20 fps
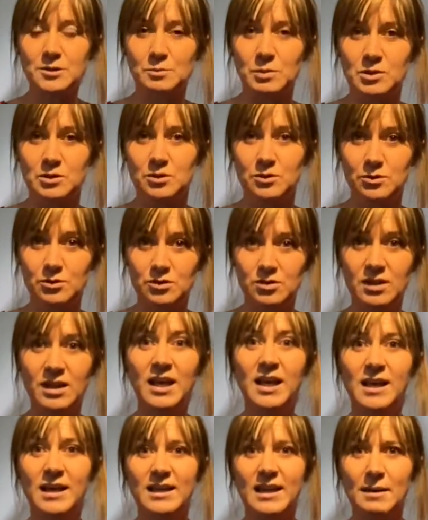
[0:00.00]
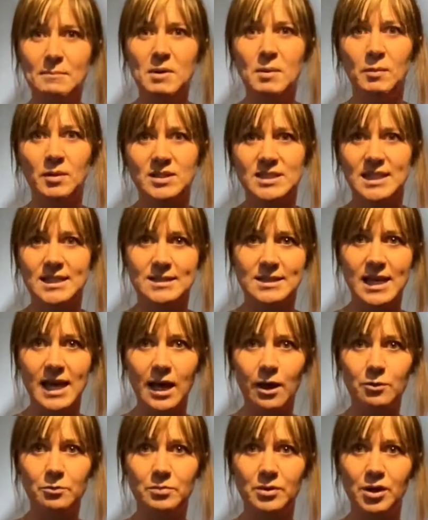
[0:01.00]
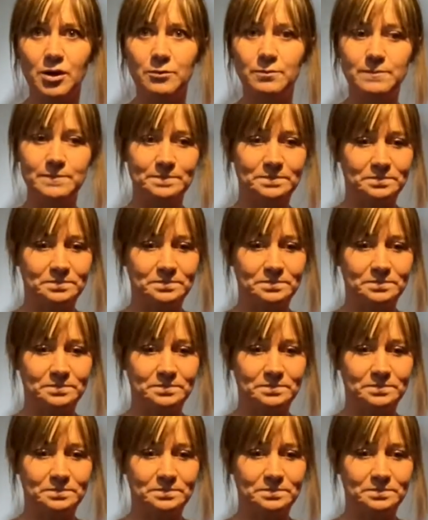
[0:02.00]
bottles, get mum and dad to help you.